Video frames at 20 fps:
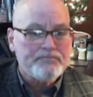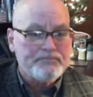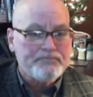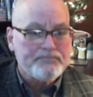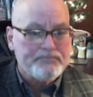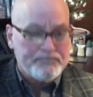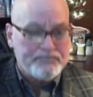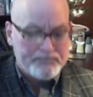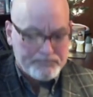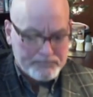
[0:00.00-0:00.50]

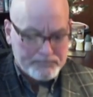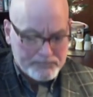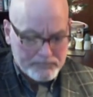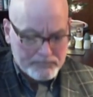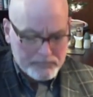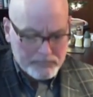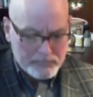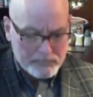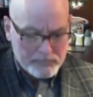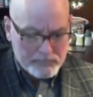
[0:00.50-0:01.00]

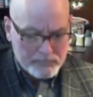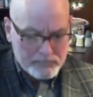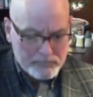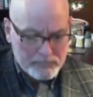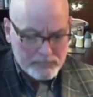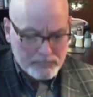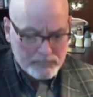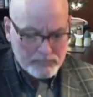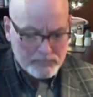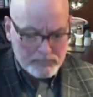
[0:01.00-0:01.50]

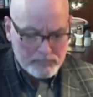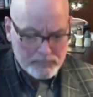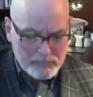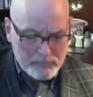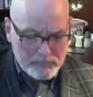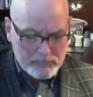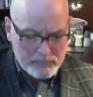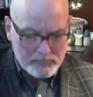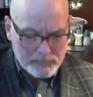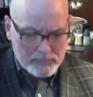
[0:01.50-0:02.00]

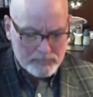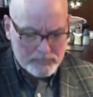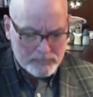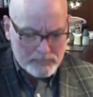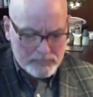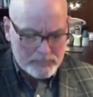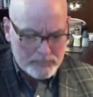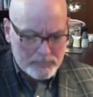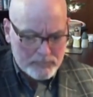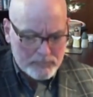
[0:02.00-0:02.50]

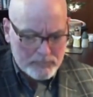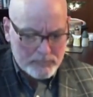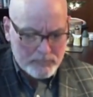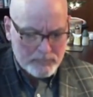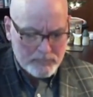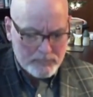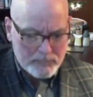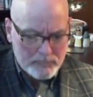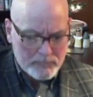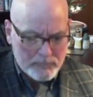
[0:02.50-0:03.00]

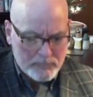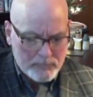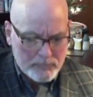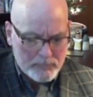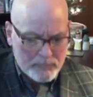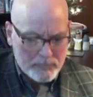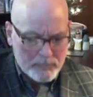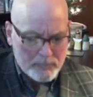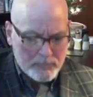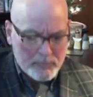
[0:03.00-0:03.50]

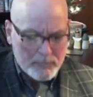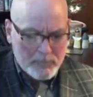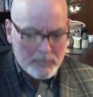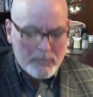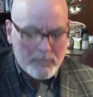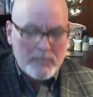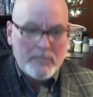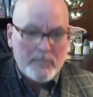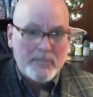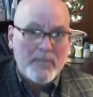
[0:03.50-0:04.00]

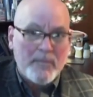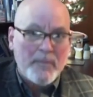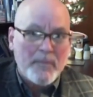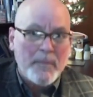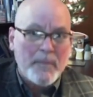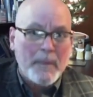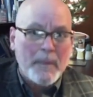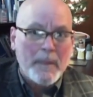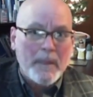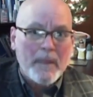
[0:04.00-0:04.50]

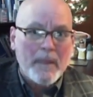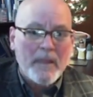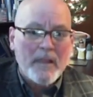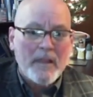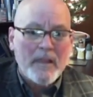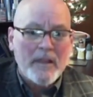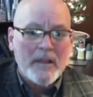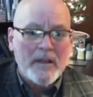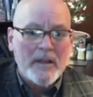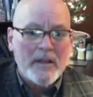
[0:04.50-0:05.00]

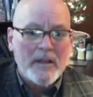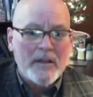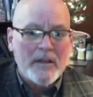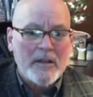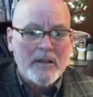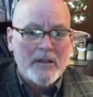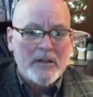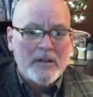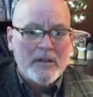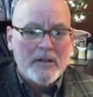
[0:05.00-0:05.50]

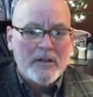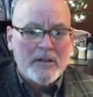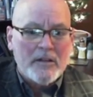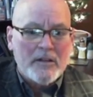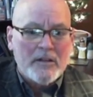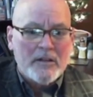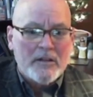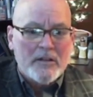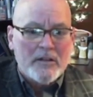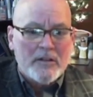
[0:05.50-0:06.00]

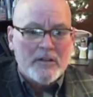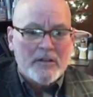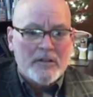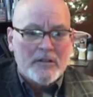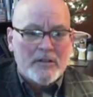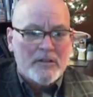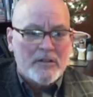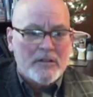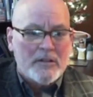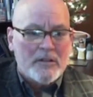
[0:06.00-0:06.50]

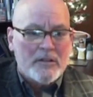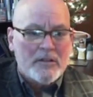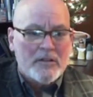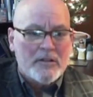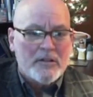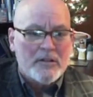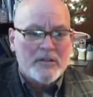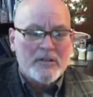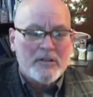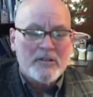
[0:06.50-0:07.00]

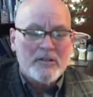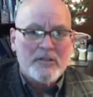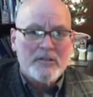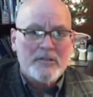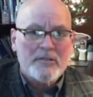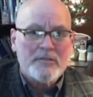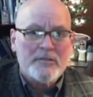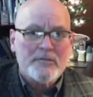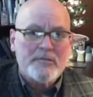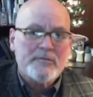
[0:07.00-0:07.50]

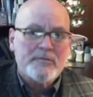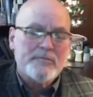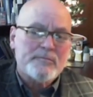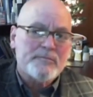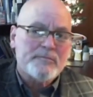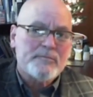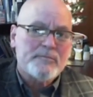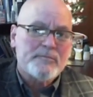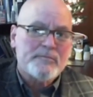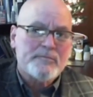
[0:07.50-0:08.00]
No words are spoken by the person on screen.